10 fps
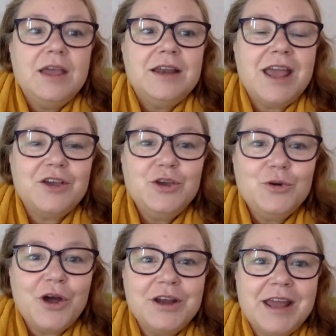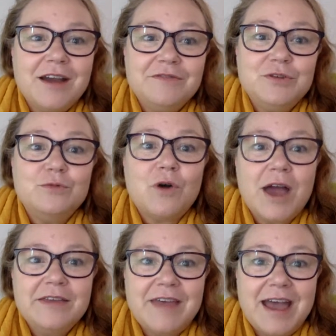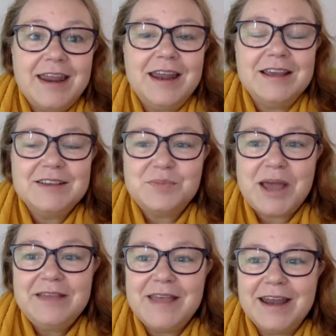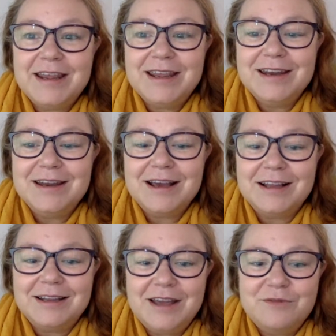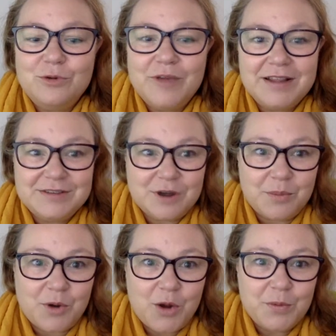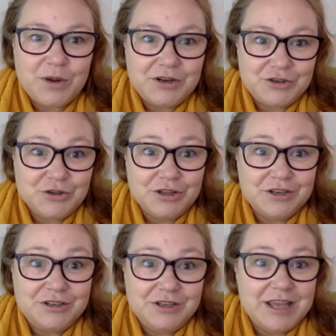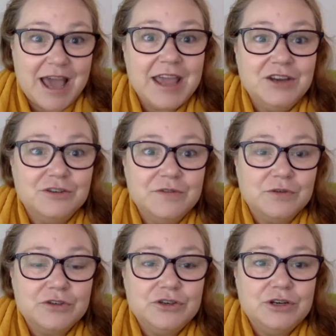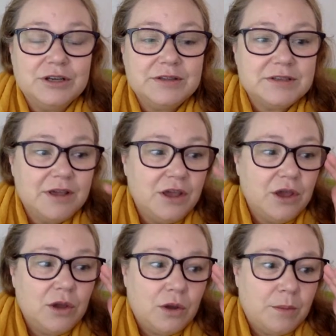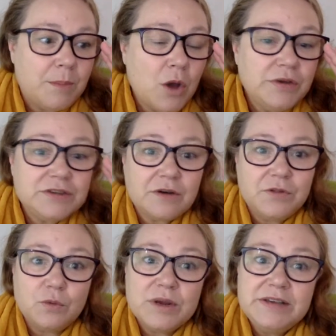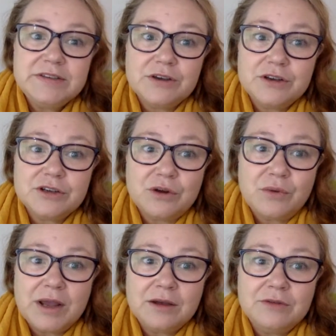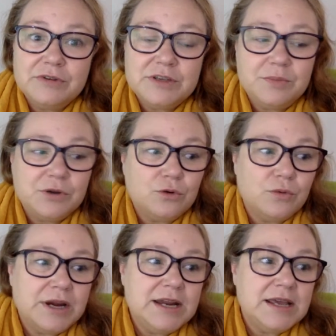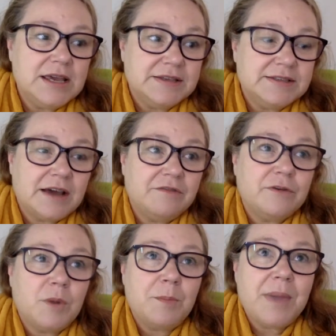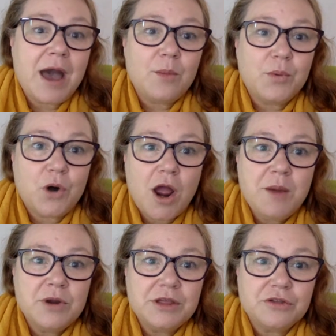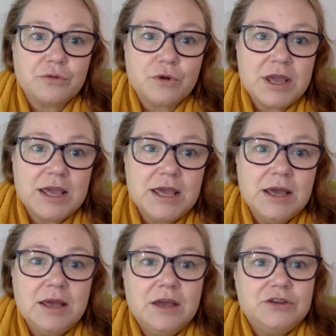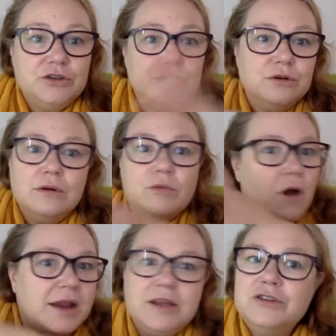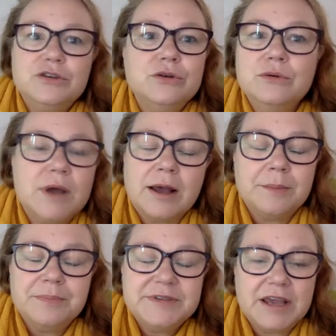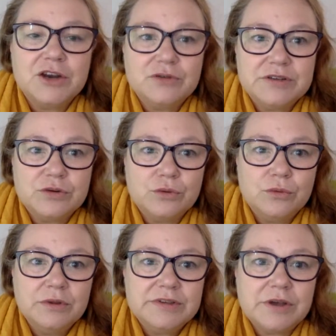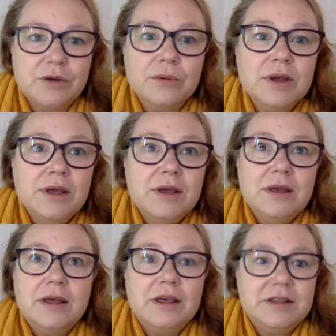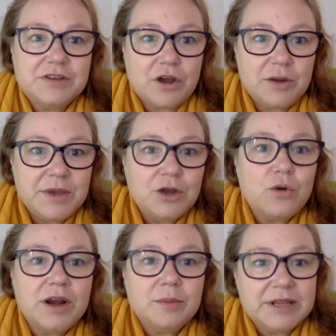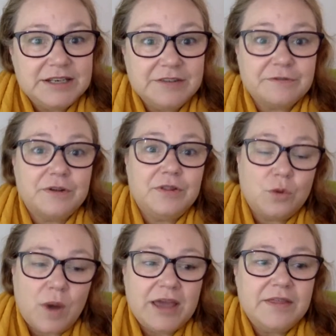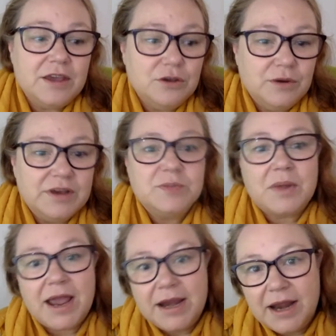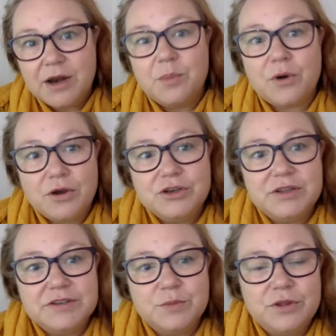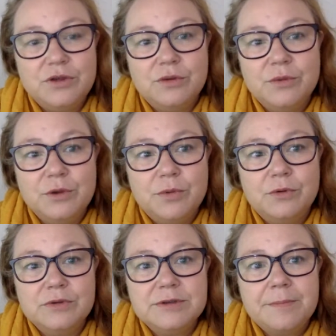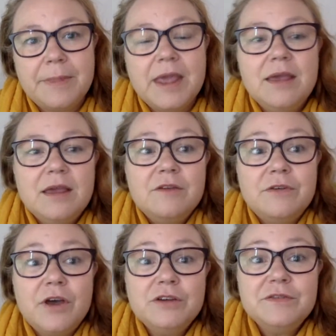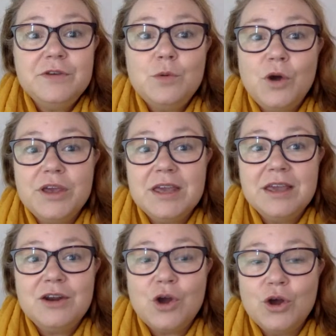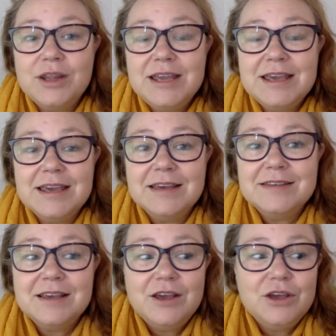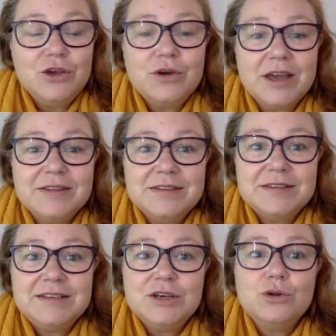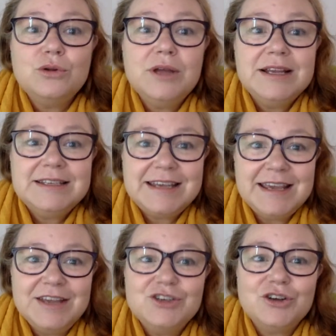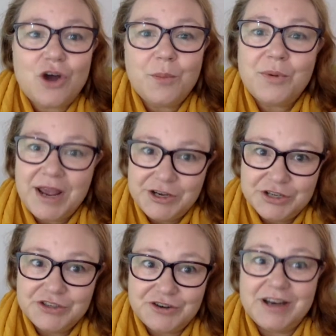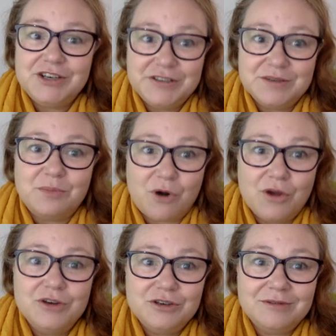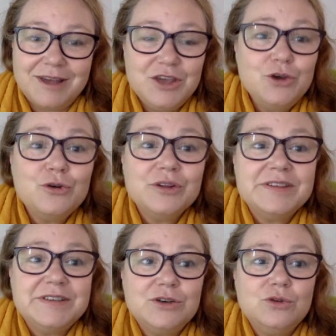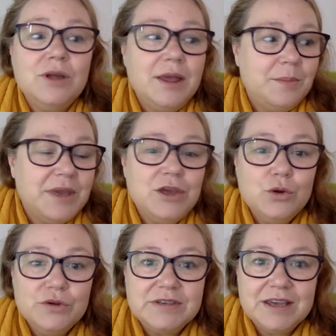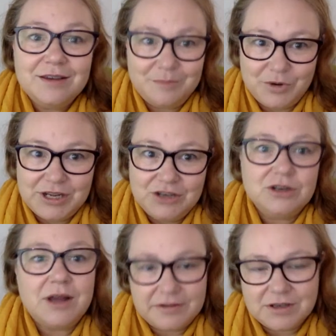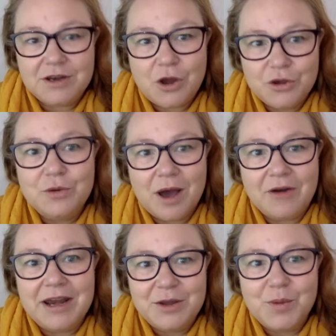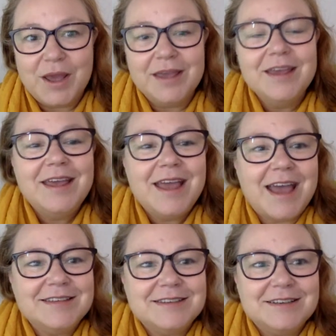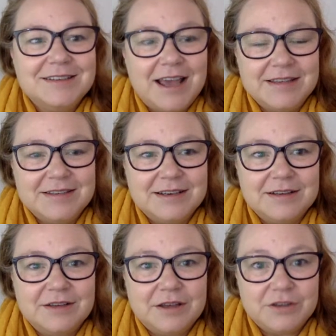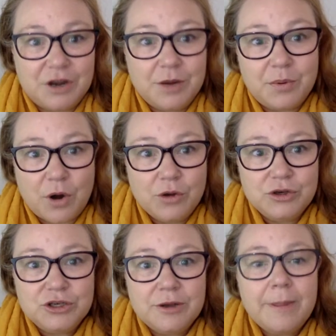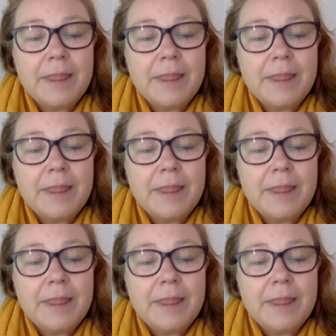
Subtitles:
Now, you're going to have to write that and explain that in a level that's appropriate to the age of your students. Most of the research around reciprocal reading is done from about primary 3 to right into secondary school. So it's going to be incredibly different the way that you explain and approach this with your pupils. For those of you working in early years, you can still teach comprehension strategies approach. Okay, you could still be using prediction, as I know you are anyway, as an approach.